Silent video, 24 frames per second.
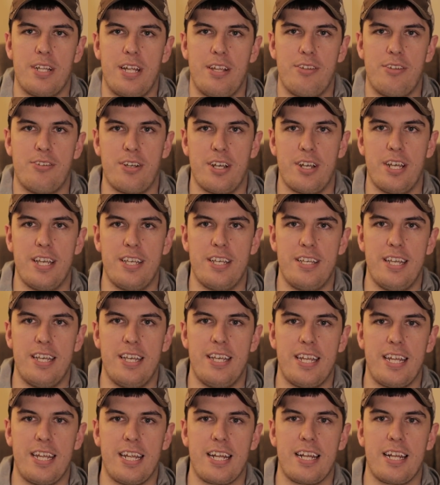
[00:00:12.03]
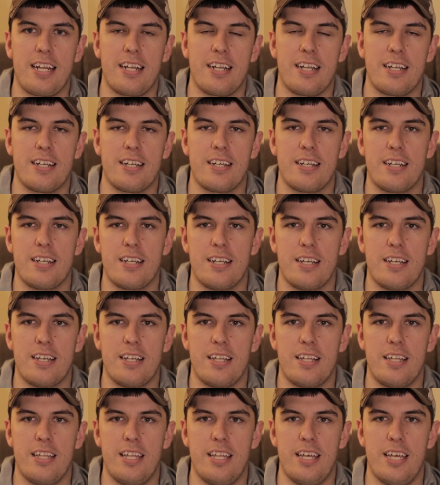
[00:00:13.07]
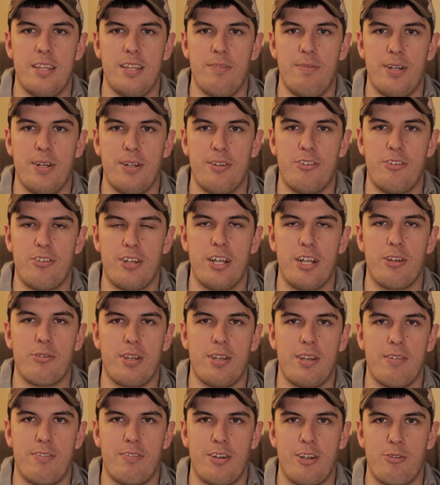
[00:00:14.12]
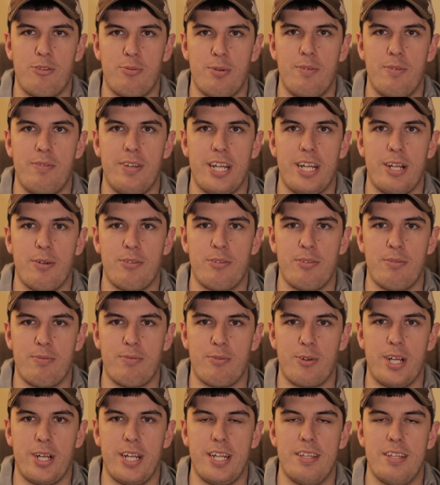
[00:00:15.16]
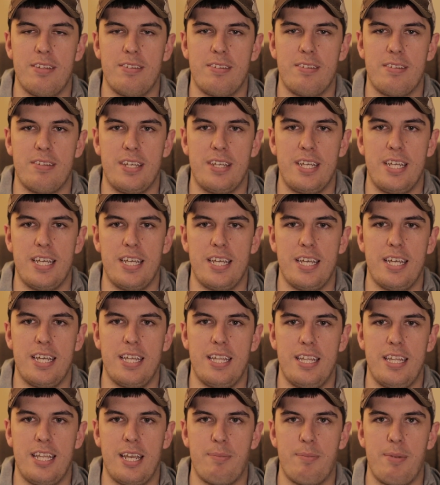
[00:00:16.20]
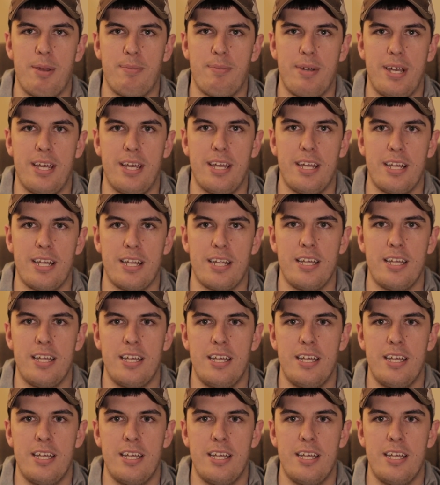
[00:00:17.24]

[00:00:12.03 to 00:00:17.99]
I started attending the Village Church when I first moved here with some friends. And then I met my